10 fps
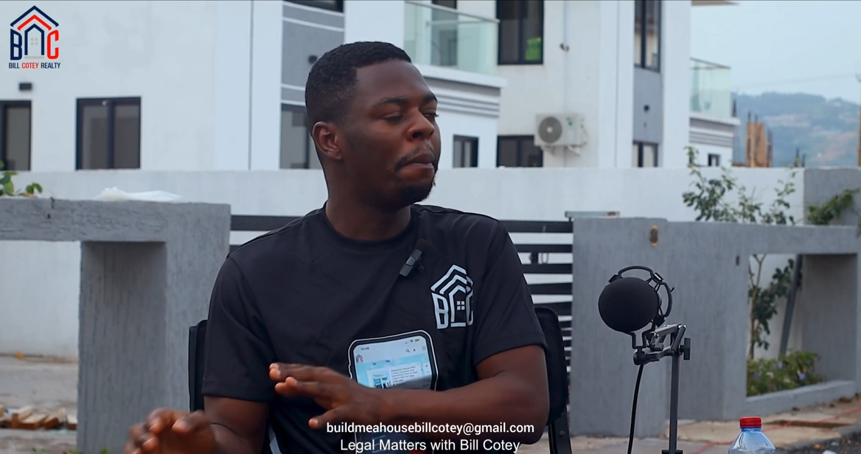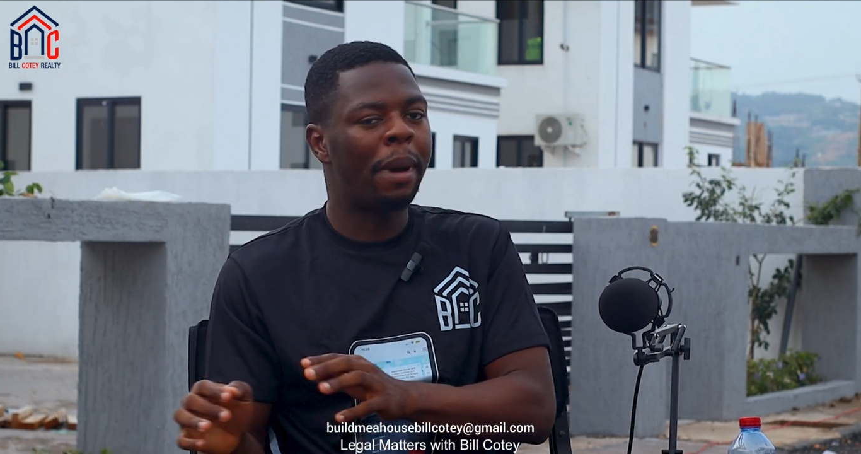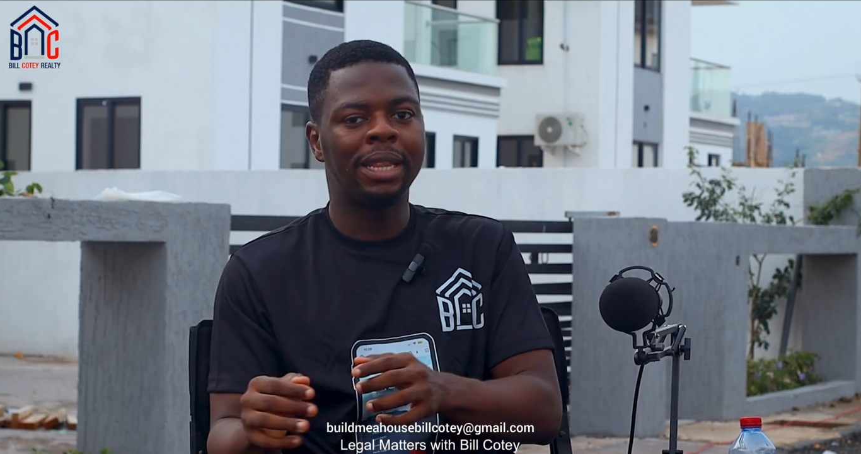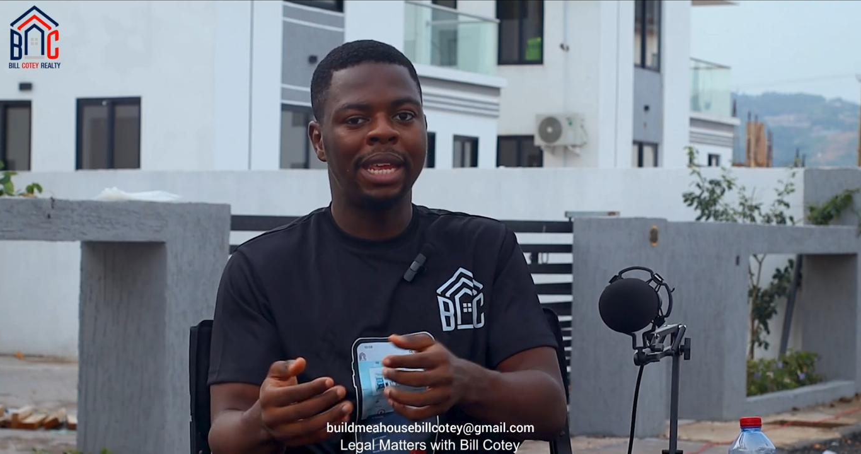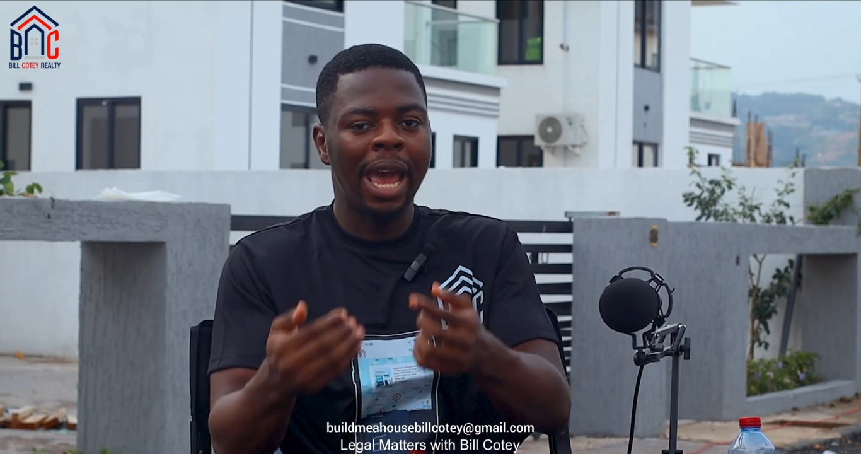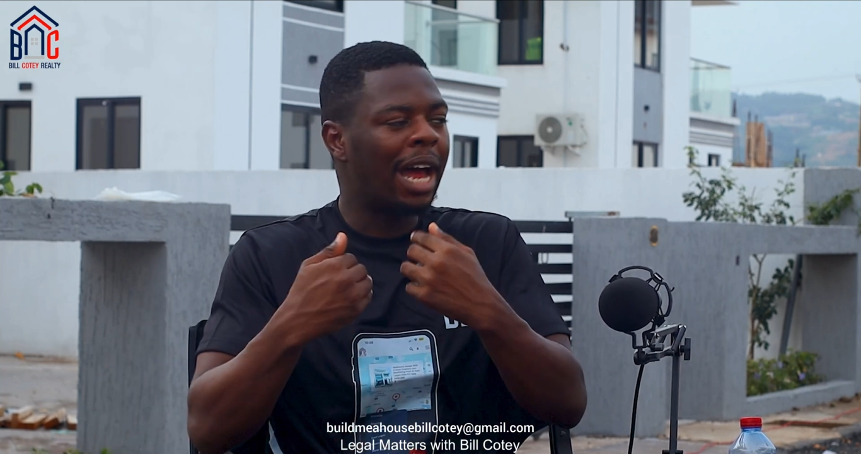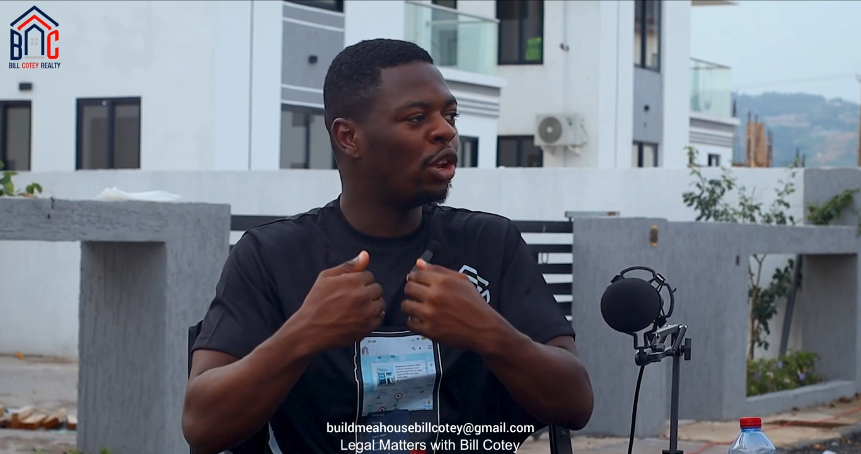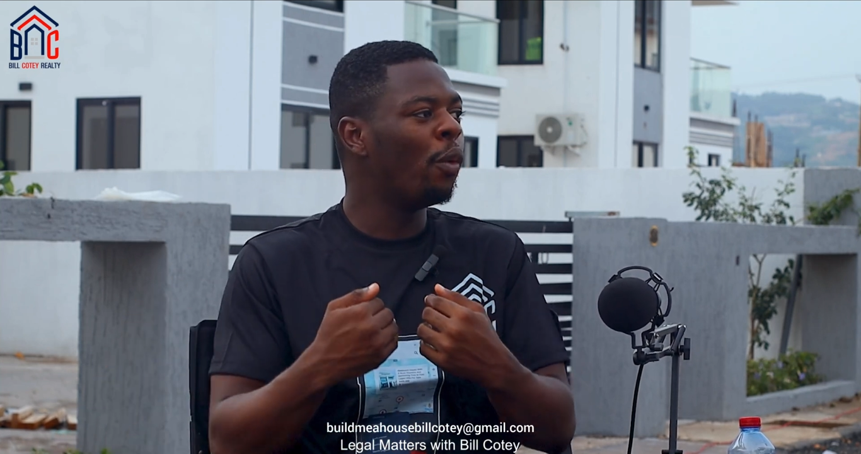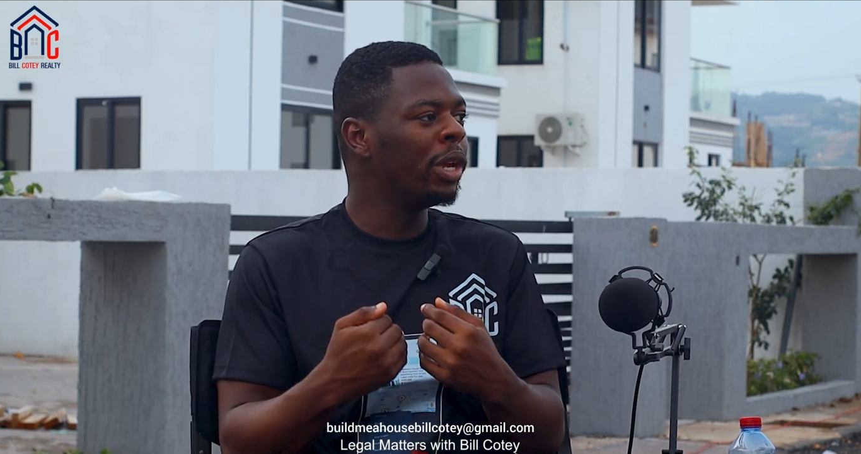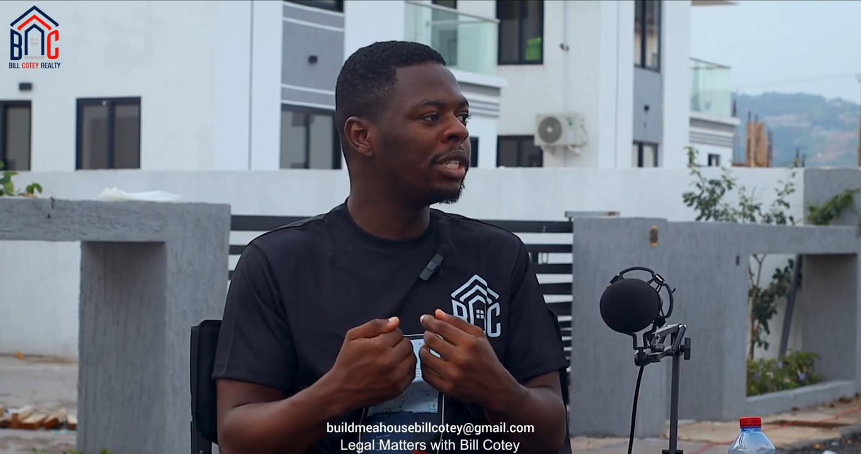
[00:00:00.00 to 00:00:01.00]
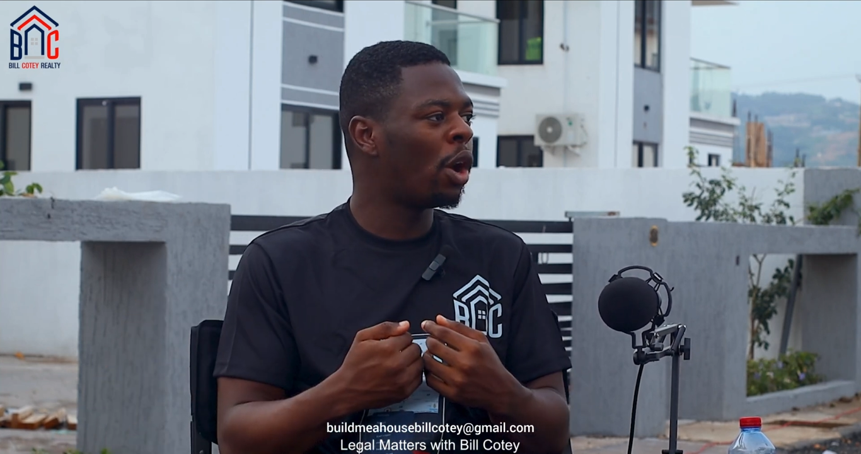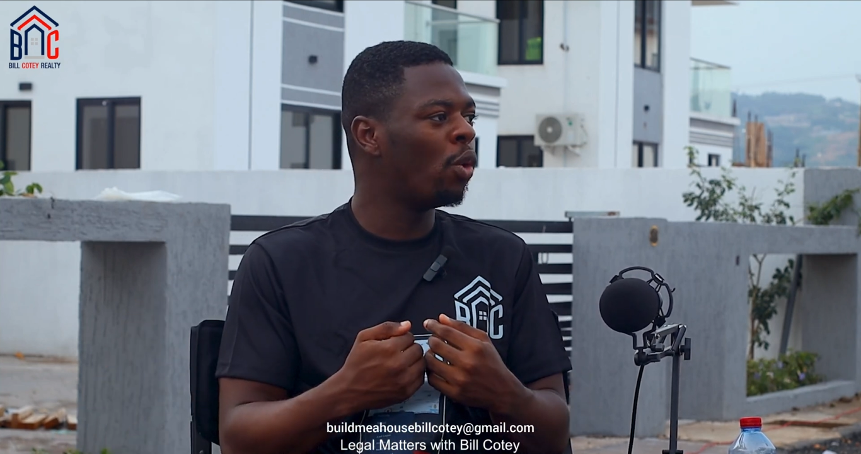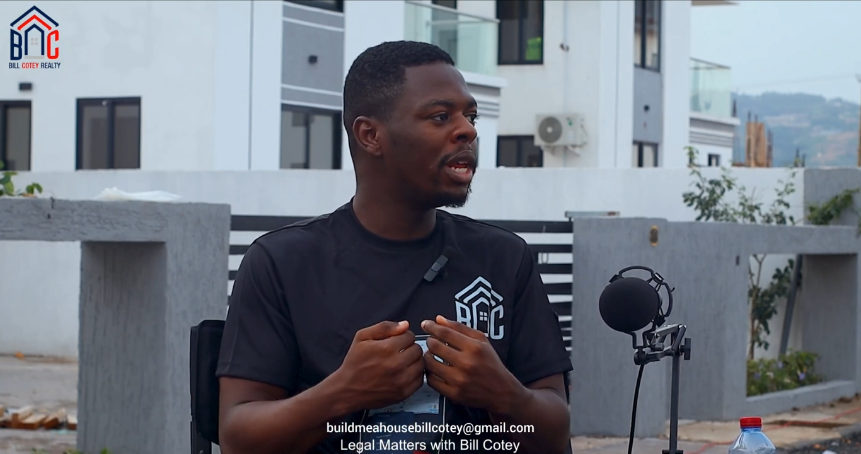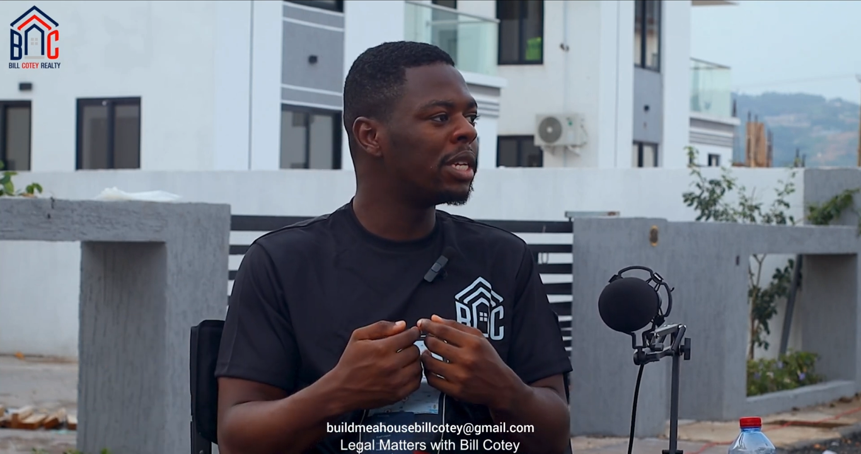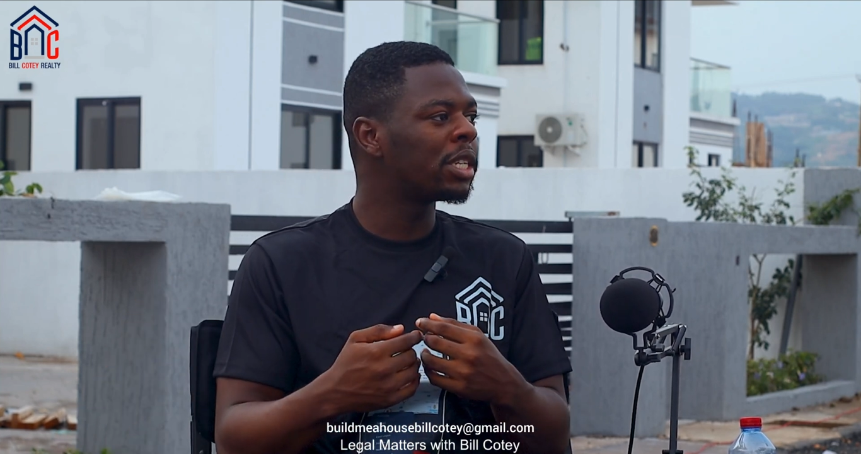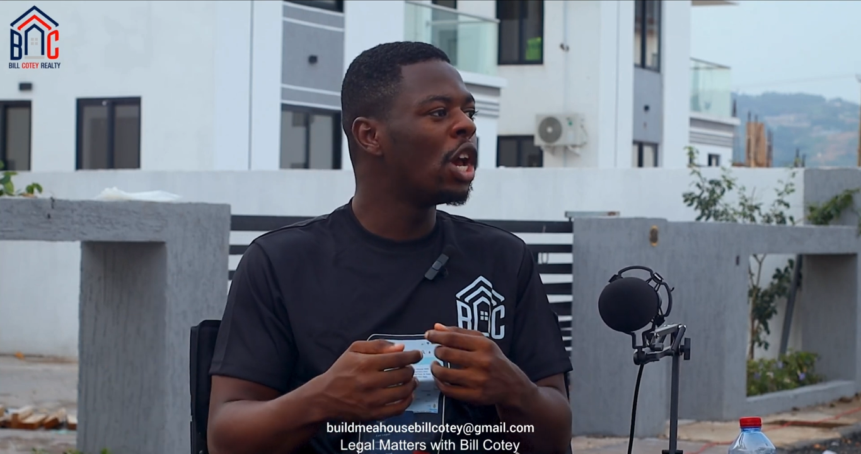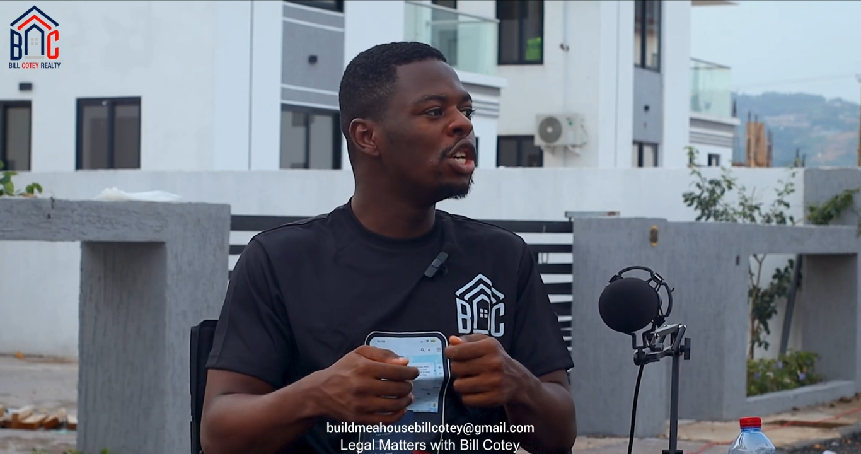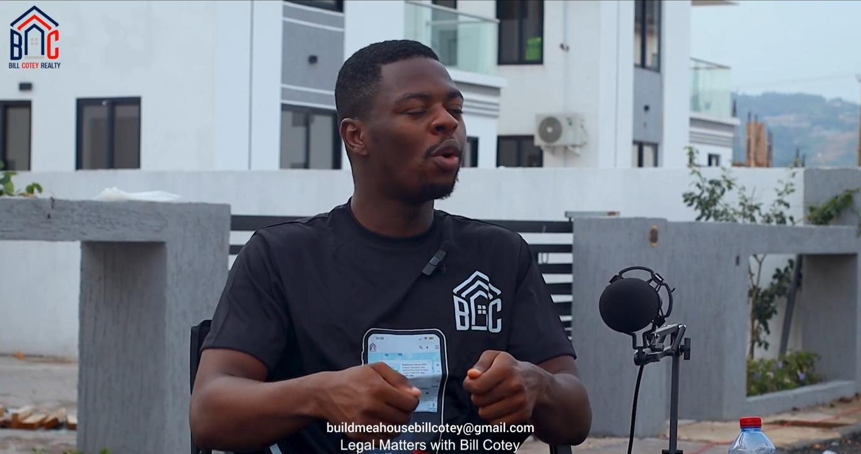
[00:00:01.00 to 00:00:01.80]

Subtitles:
but they are the original owners.